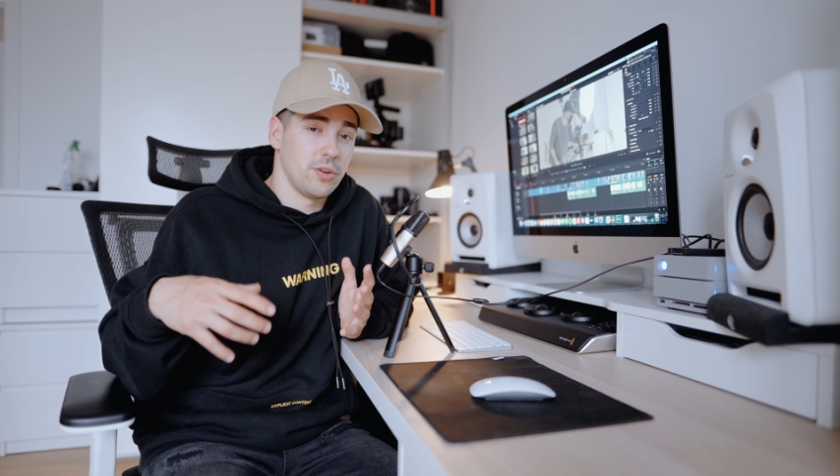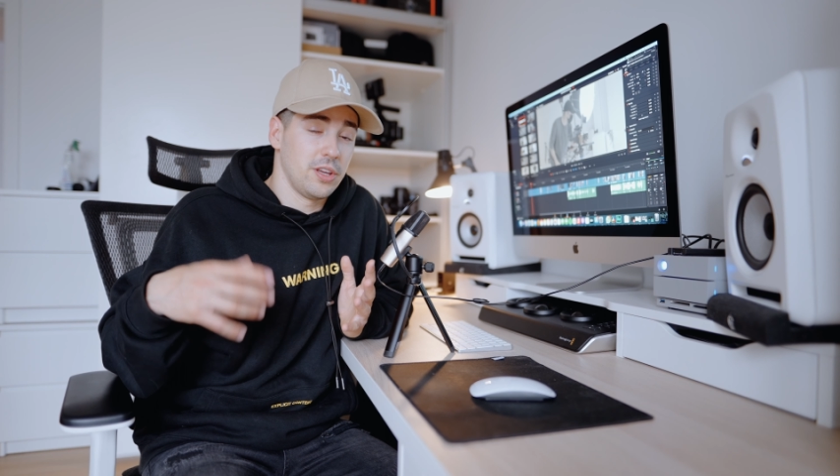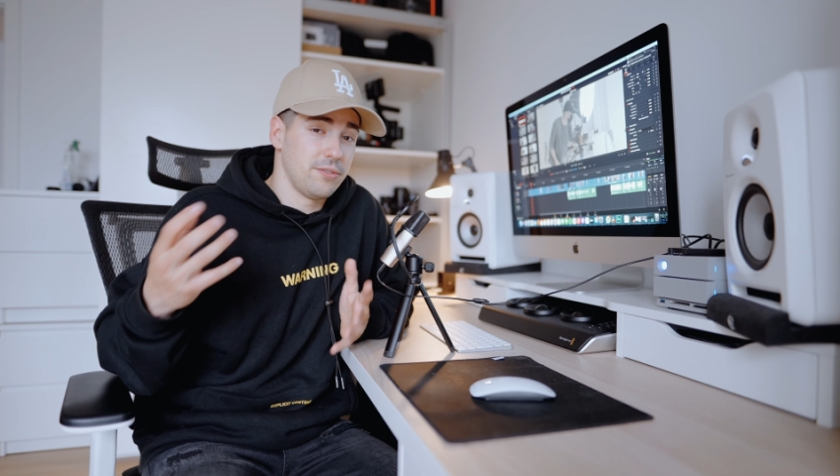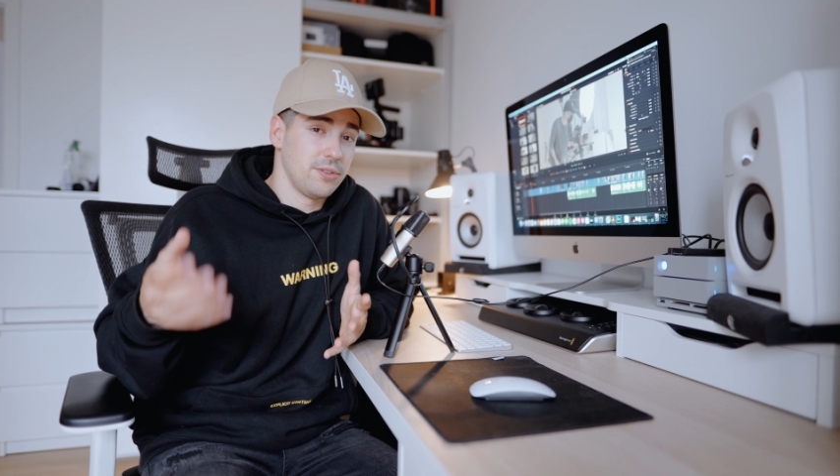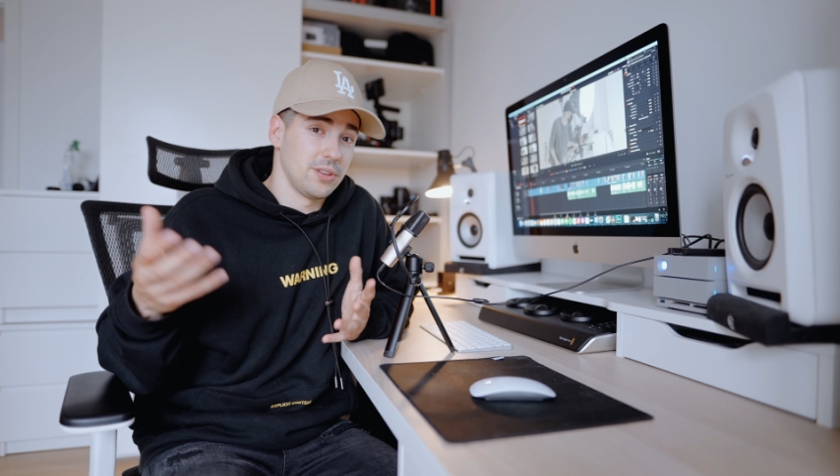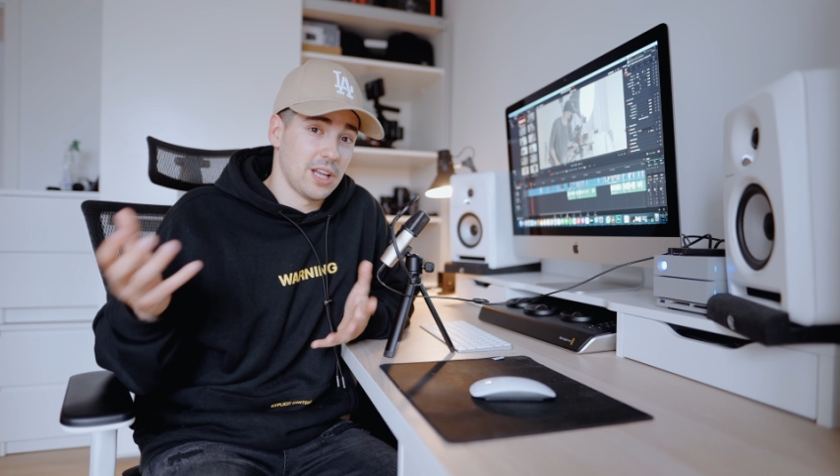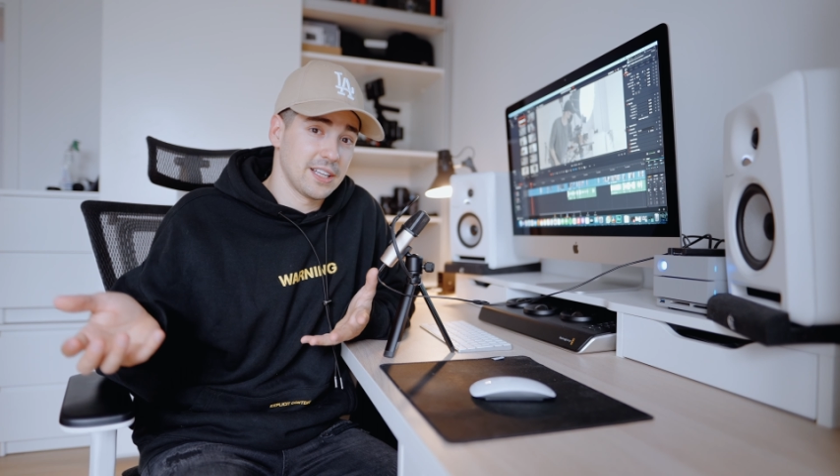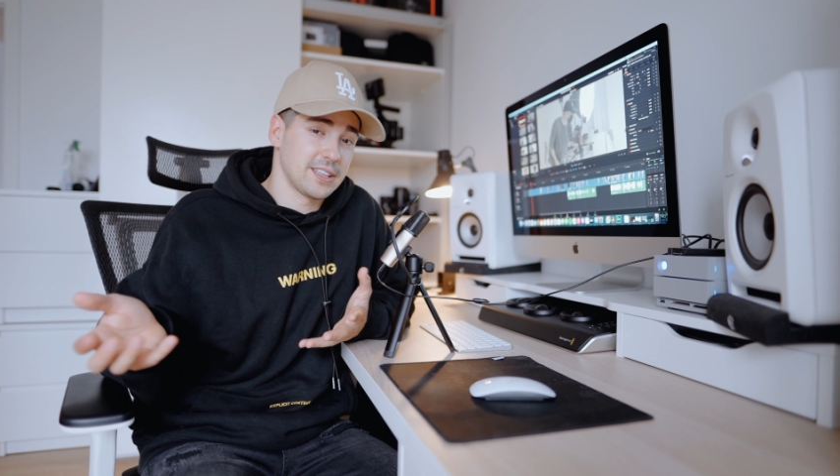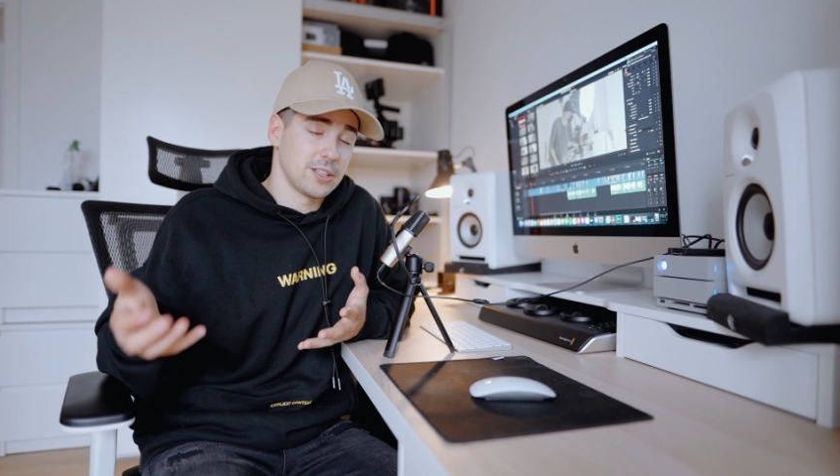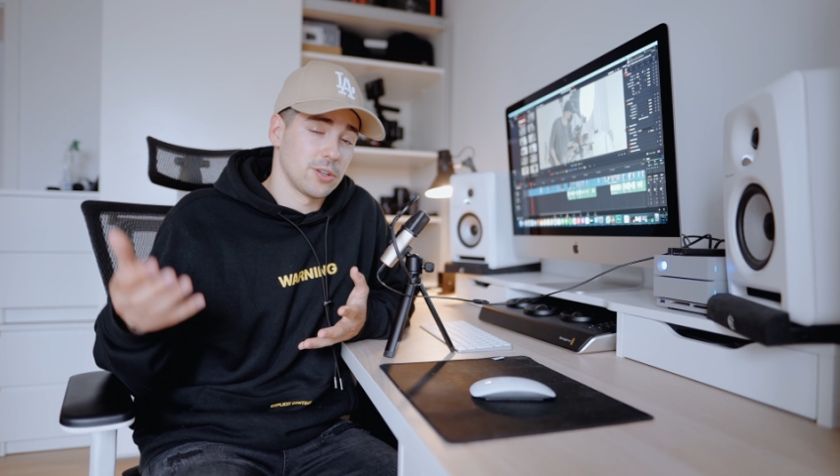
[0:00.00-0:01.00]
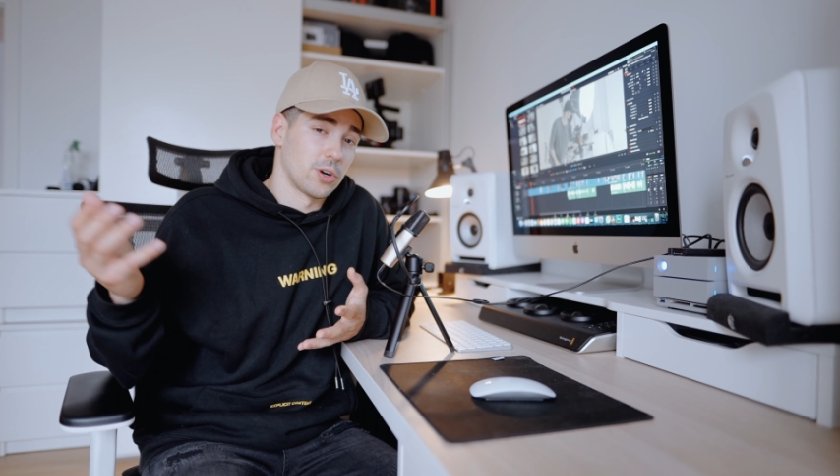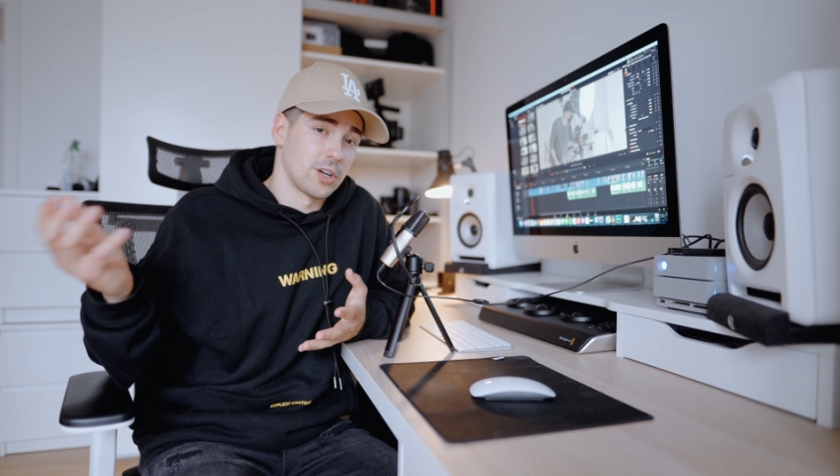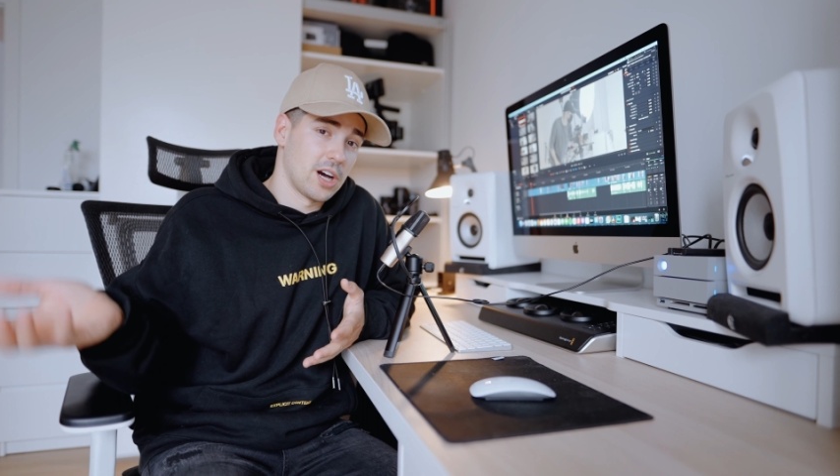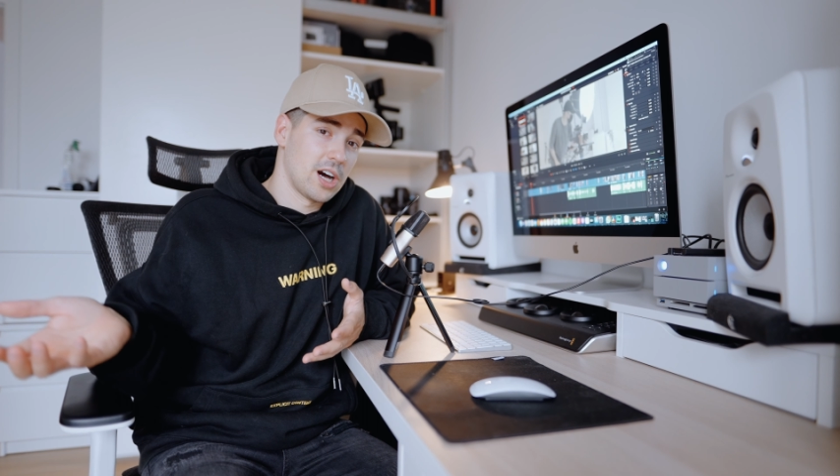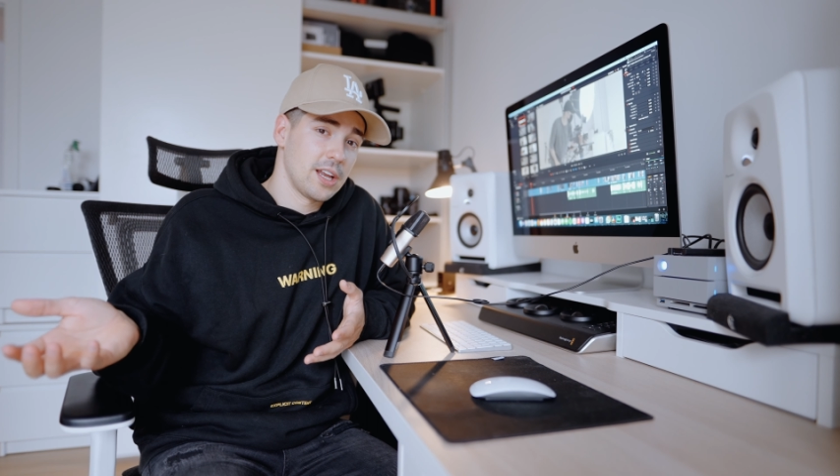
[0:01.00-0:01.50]
if you liked it or
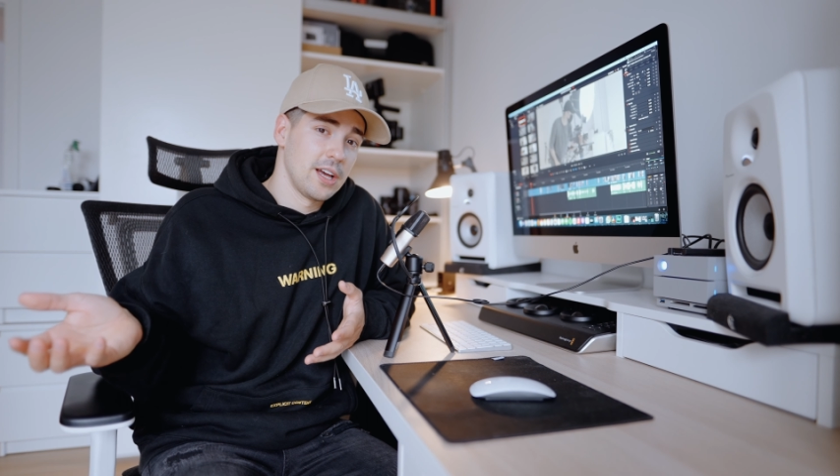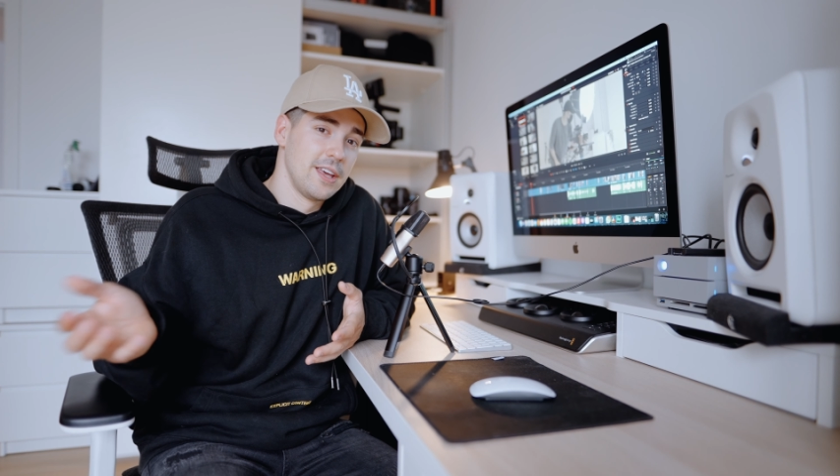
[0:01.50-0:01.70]
not.